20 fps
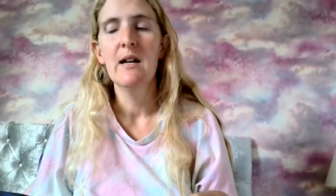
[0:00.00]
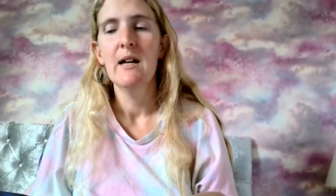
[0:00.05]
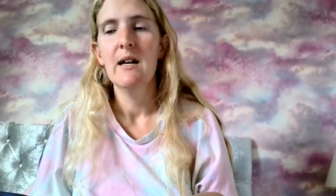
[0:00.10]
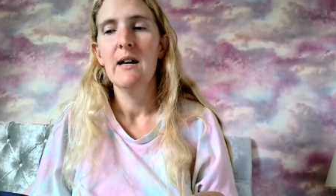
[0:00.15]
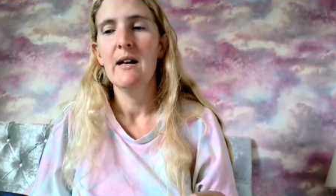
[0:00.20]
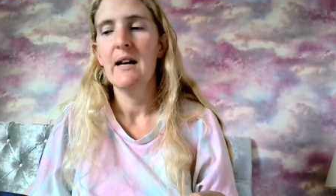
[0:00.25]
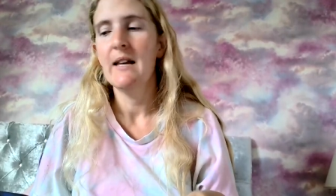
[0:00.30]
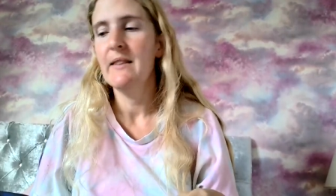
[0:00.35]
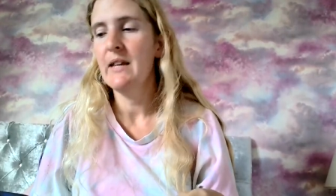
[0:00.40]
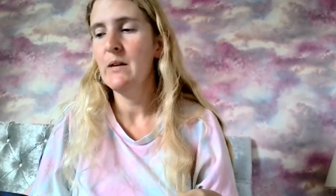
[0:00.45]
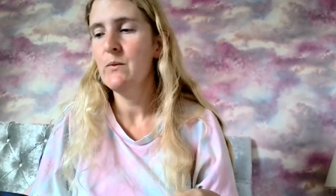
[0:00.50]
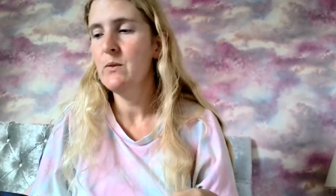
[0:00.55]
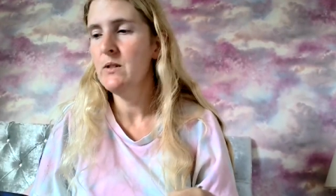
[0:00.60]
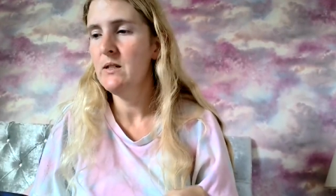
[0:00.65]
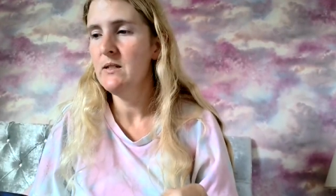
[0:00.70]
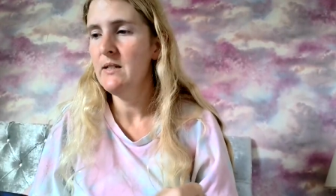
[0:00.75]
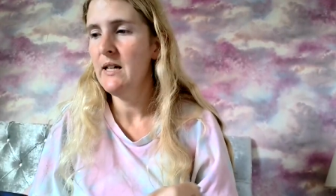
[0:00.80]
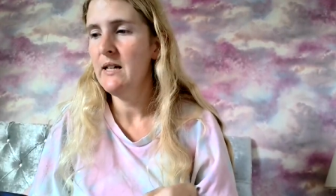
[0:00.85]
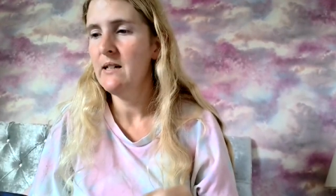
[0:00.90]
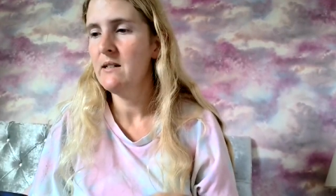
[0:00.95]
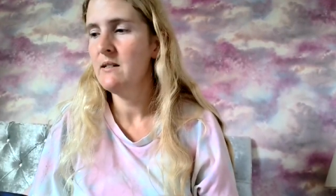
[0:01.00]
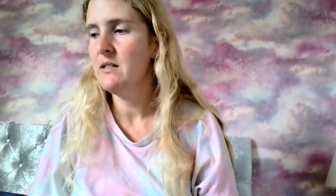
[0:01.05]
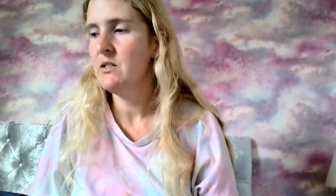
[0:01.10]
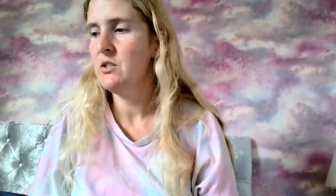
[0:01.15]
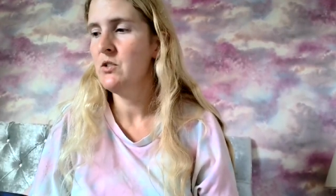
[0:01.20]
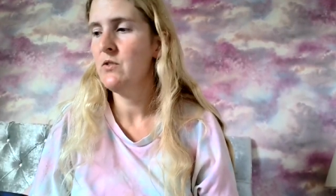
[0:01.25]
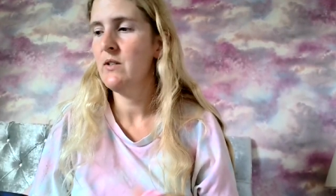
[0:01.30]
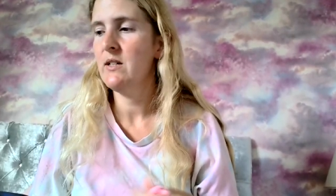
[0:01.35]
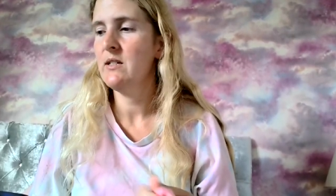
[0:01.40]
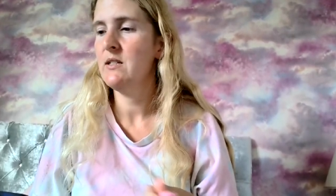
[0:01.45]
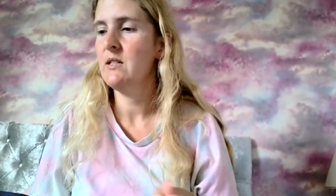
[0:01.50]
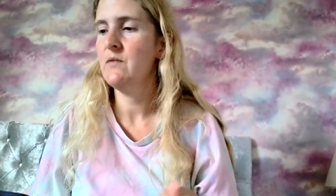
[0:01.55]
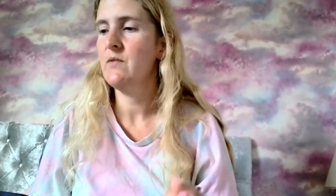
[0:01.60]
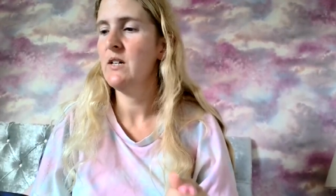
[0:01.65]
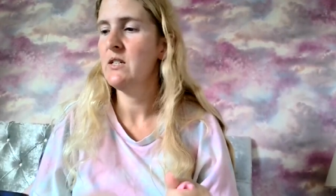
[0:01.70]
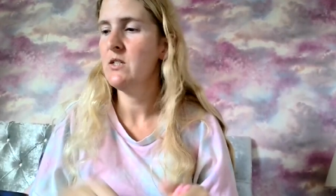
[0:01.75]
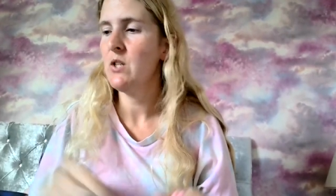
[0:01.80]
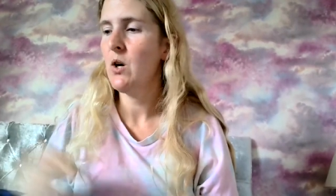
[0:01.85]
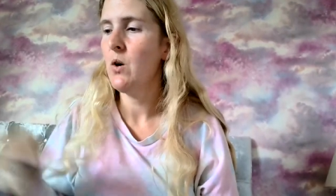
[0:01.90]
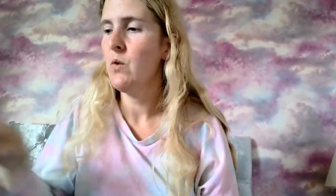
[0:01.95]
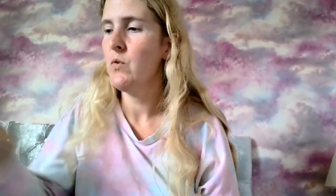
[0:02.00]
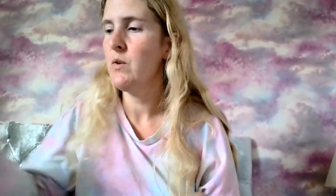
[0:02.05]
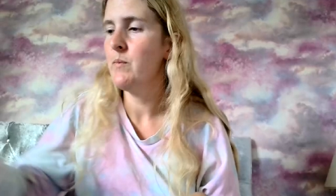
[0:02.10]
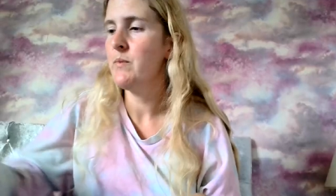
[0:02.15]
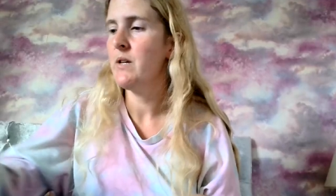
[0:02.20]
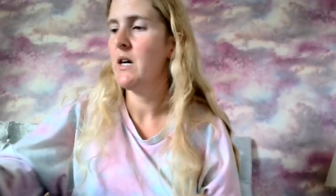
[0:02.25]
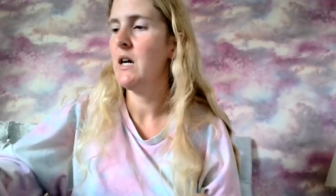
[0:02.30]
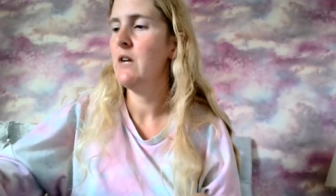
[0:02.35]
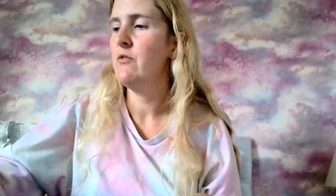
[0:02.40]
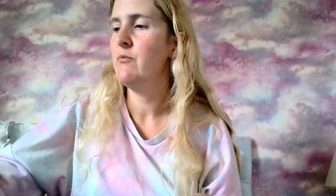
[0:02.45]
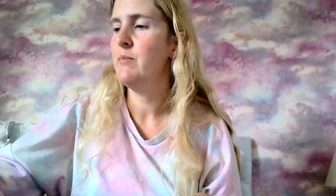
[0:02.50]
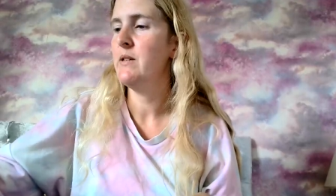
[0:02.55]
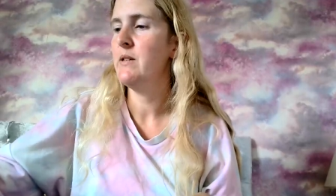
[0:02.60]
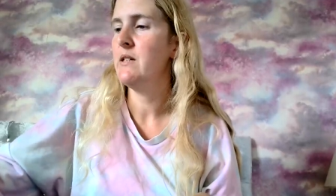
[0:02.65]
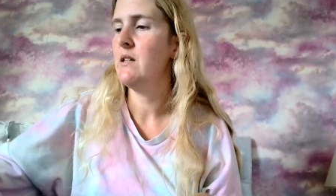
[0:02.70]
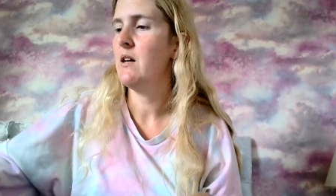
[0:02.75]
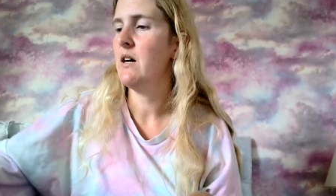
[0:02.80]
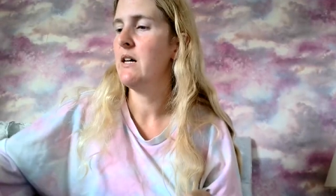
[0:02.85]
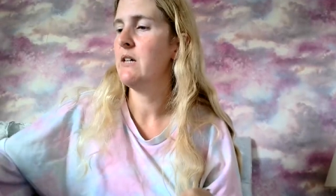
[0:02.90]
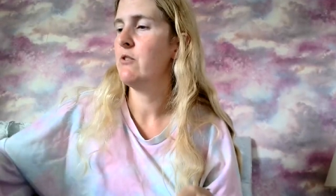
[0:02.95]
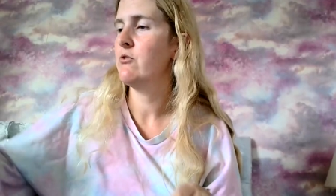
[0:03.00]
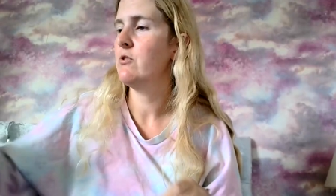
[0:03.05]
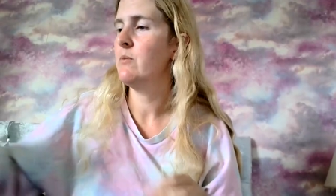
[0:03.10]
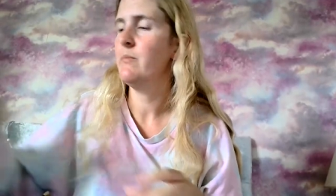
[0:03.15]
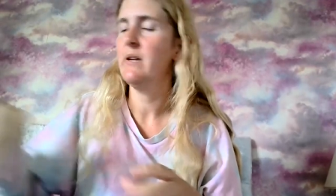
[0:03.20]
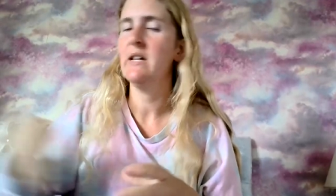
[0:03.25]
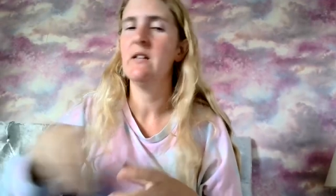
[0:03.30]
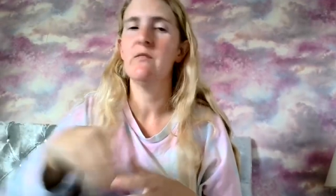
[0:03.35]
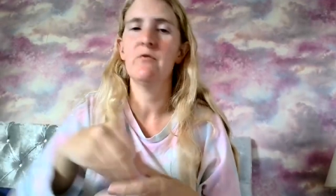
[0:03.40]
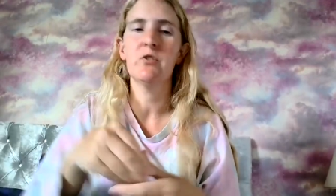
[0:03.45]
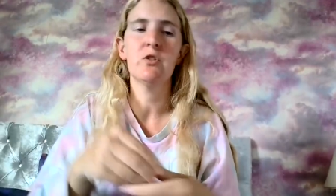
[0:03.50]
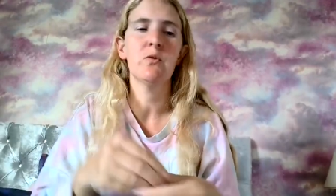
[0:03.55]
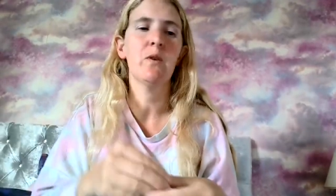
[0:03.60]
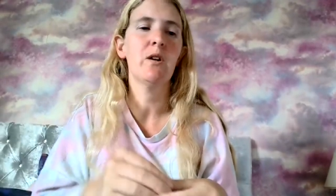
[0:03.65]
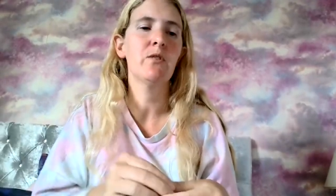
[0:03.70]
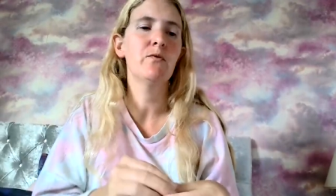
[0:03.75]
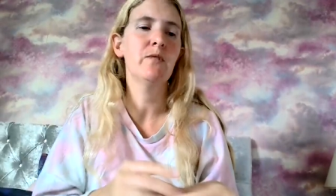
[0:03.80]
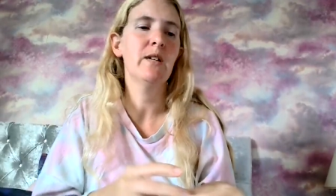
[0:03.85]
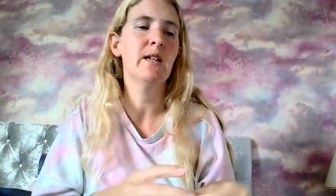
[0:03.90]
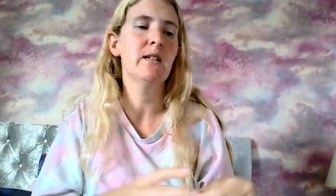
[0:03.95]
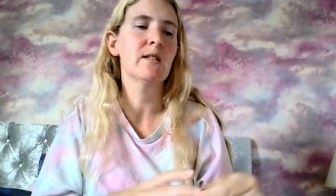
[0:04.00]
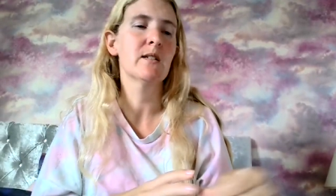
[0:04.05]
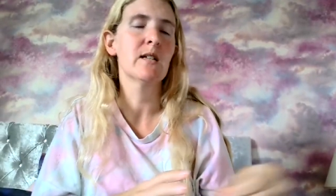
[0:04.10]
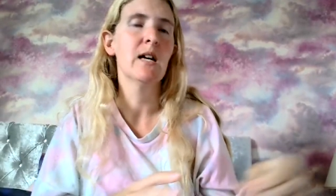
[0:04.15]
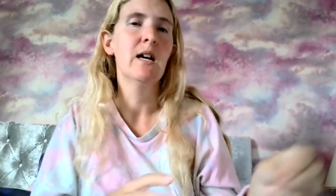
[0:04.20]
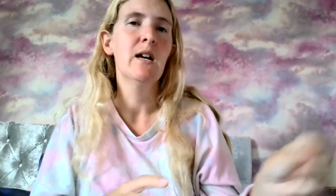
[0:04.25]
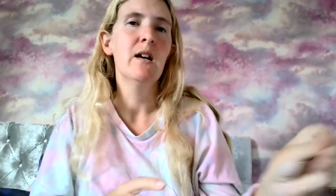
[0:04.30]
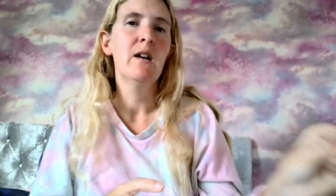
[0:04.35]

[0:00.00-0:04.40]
and they wouldn't take an interest if I told them that I've been lying on a bed for twelve years,